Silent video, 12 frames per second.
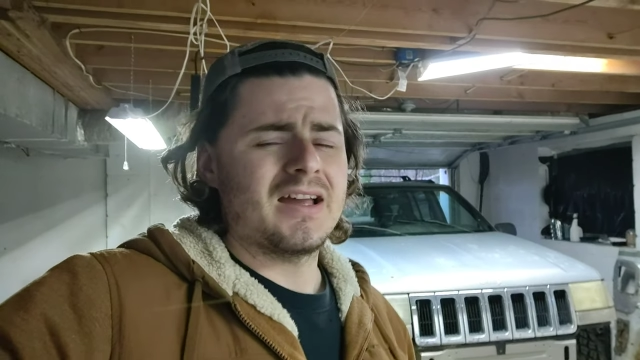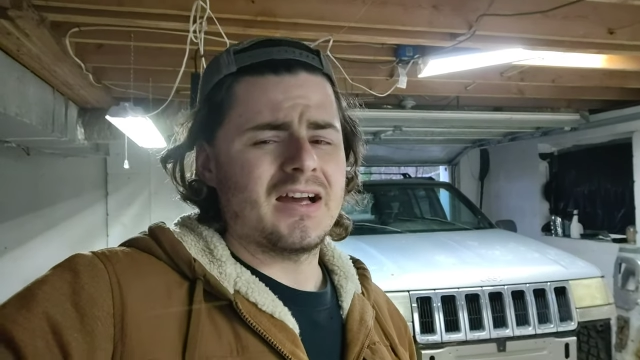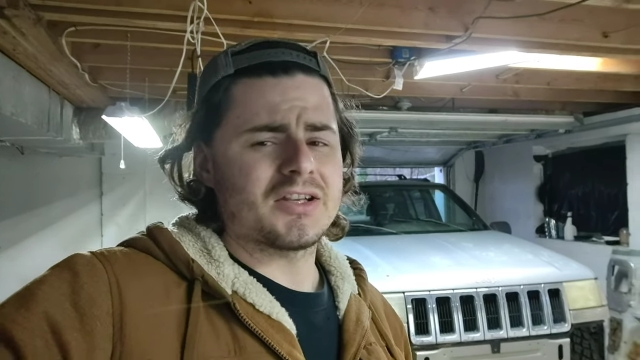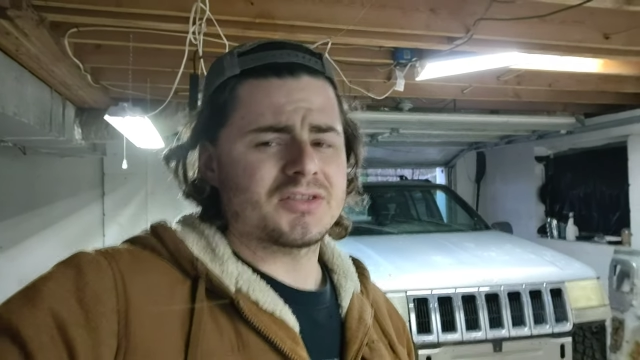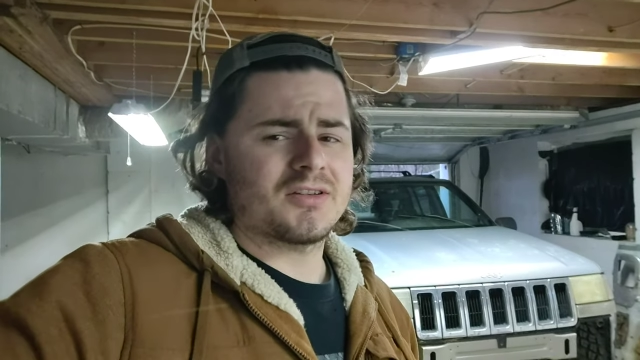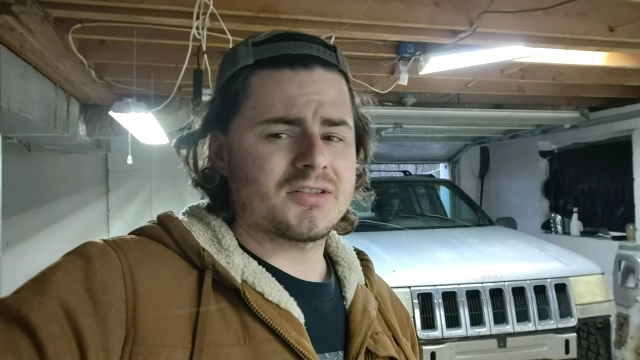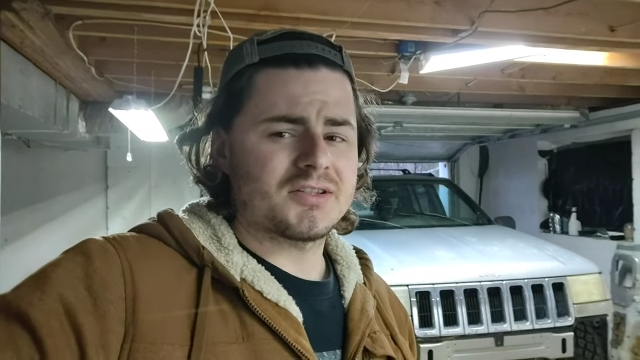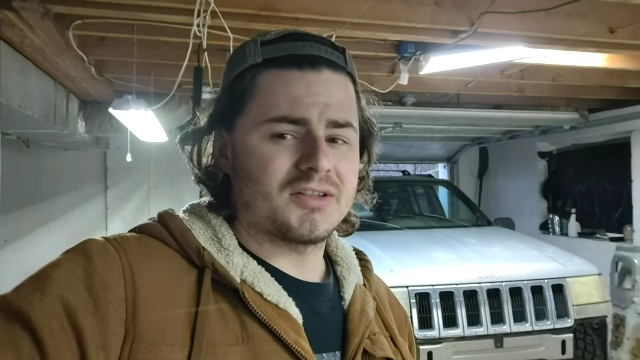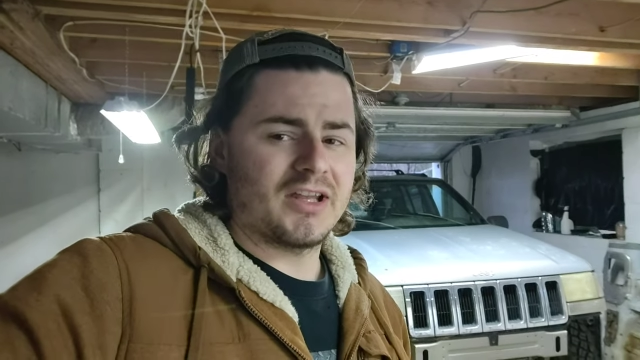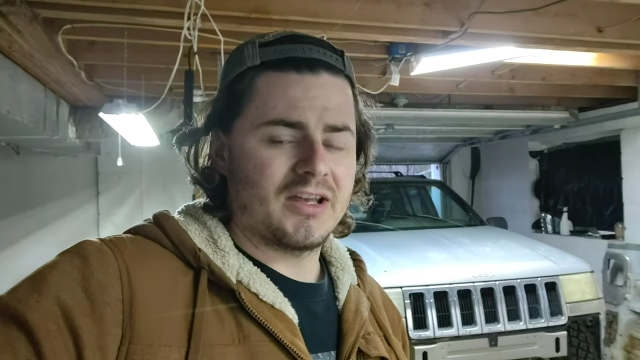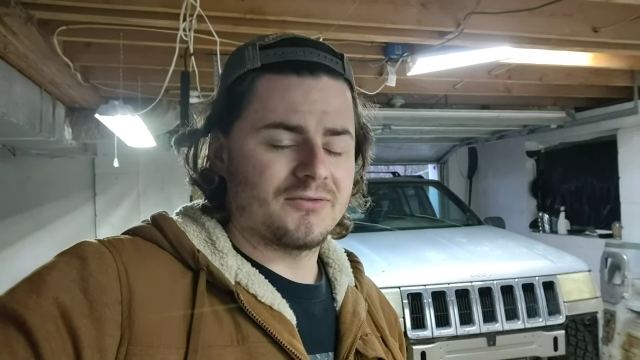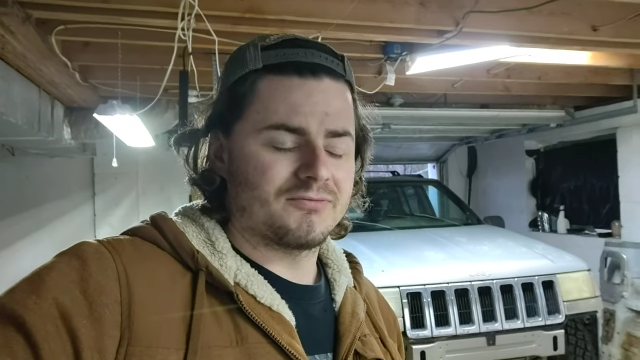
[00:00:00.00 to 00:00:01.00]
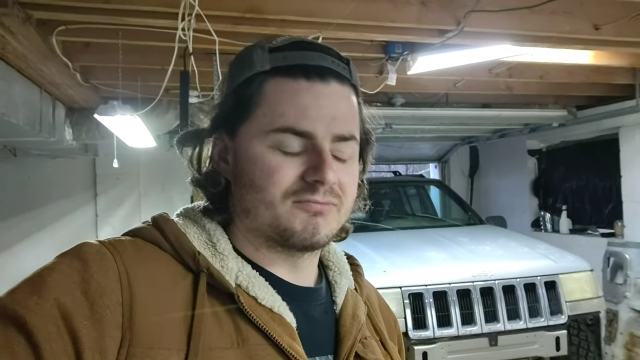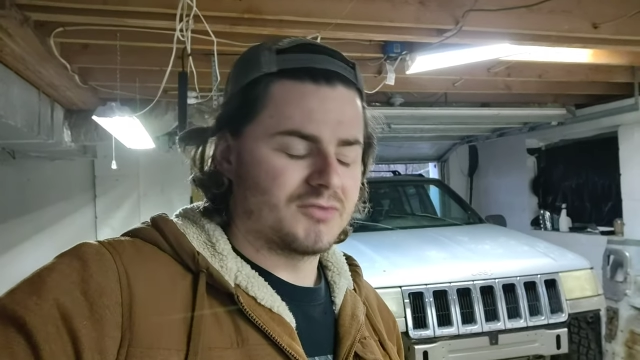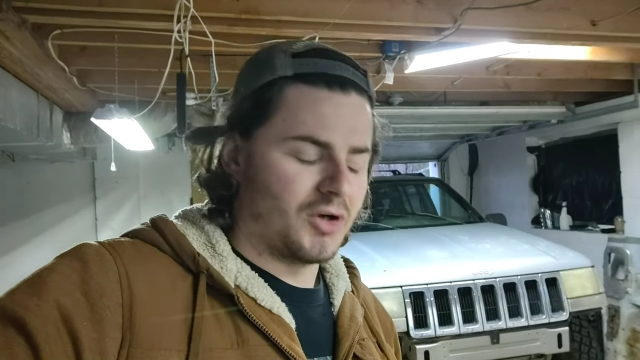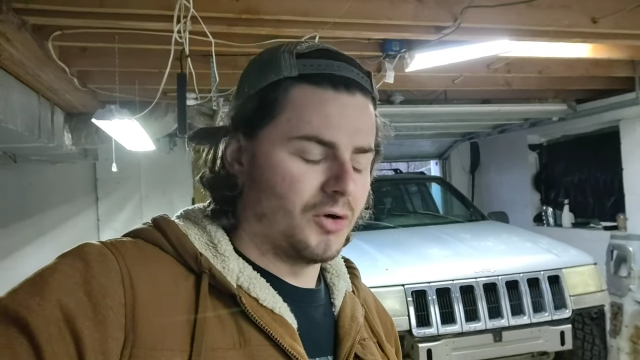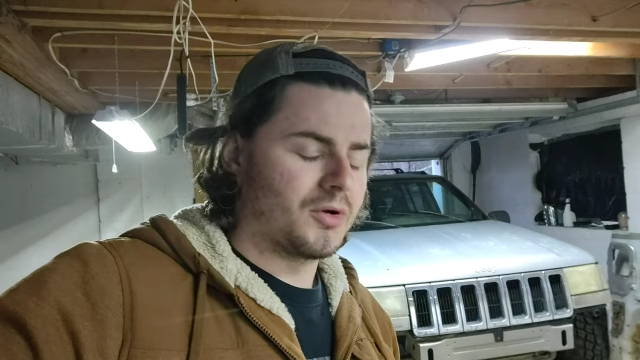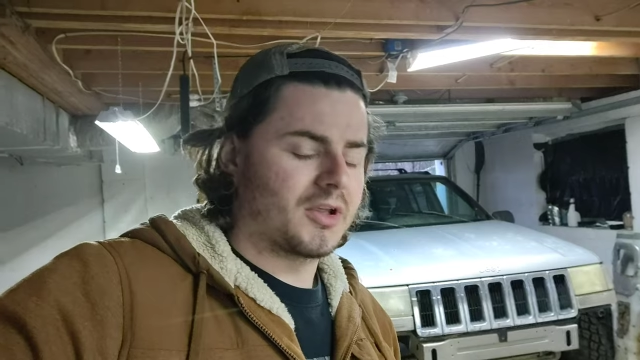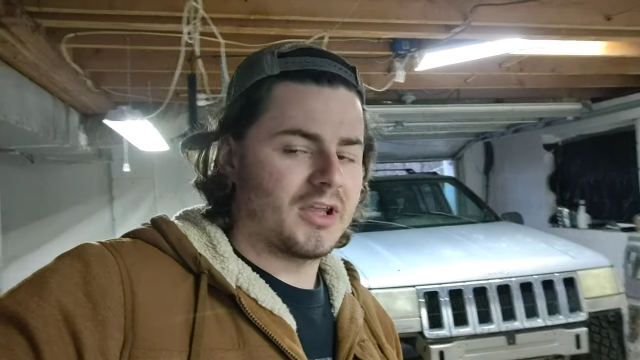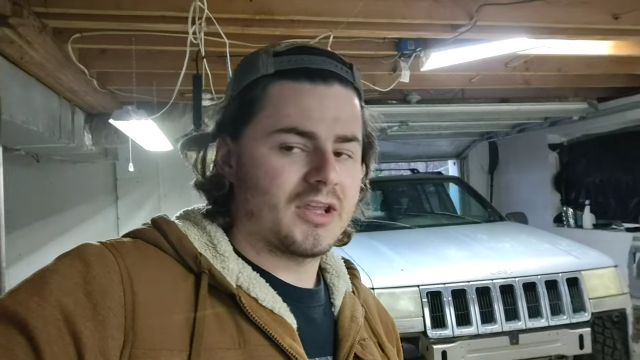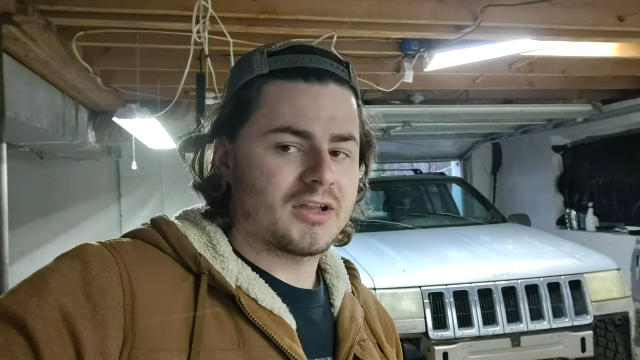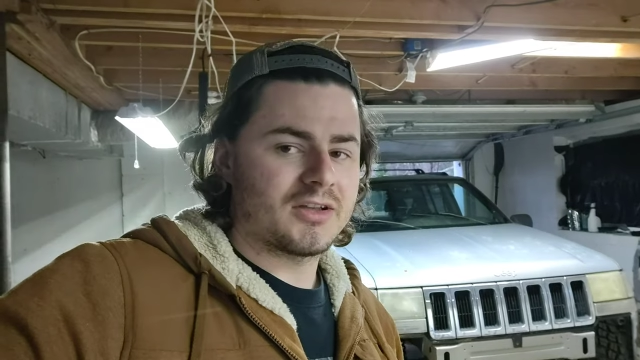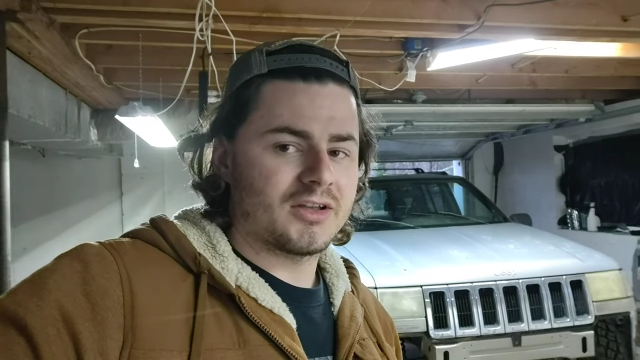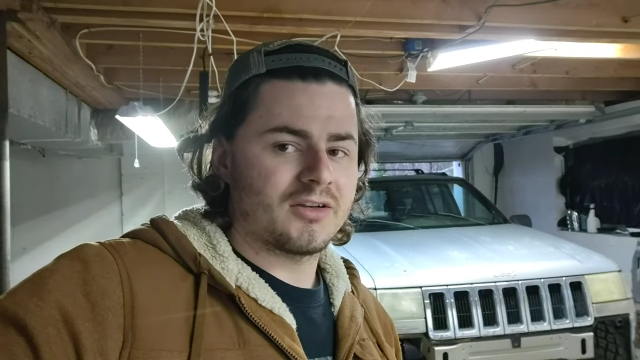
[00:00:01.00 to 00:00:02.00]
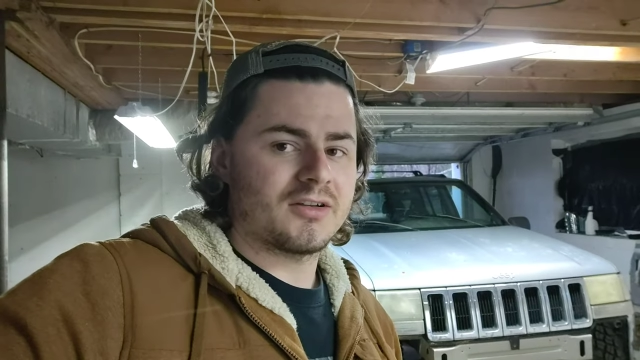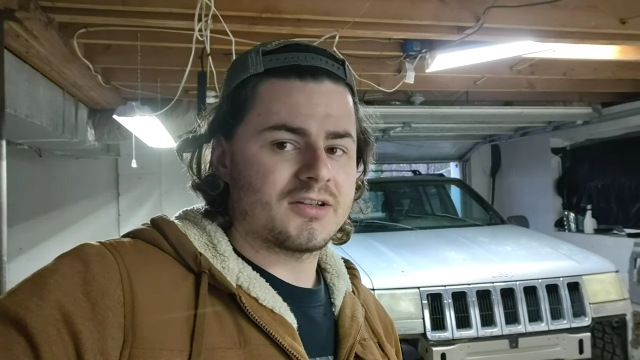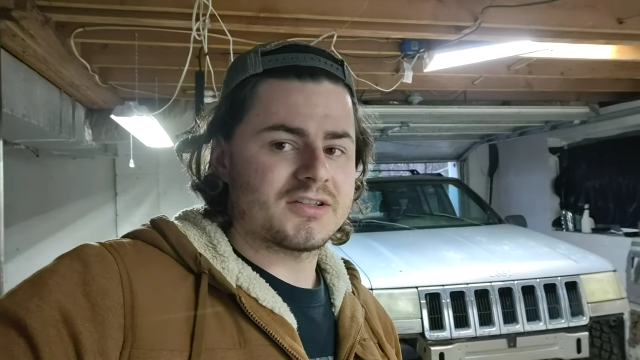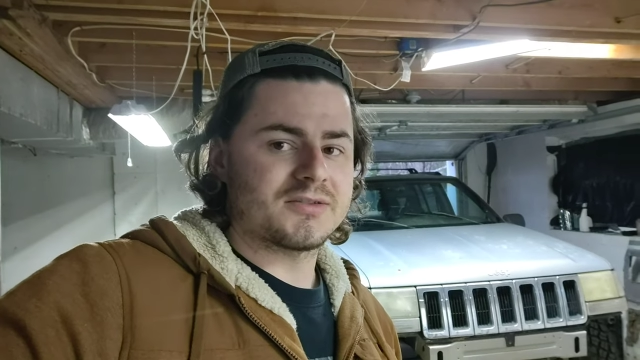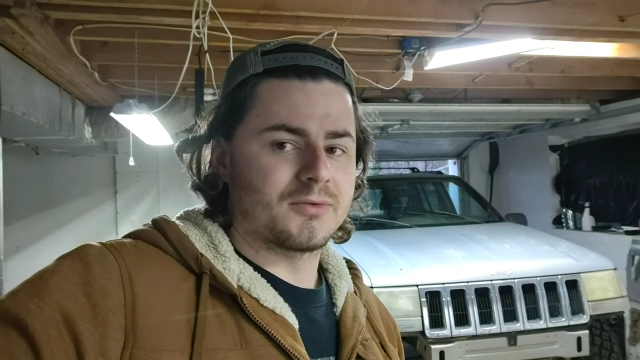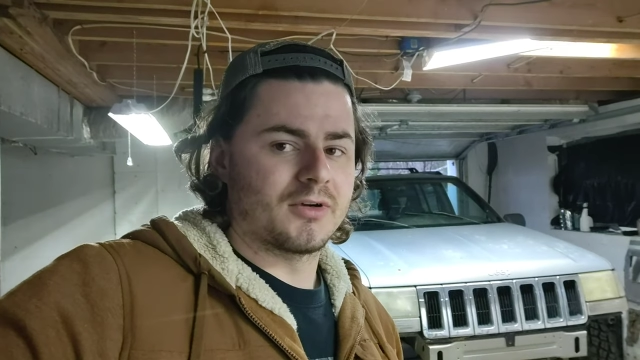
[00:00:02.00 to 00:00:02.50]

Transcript: I should still have okay clearance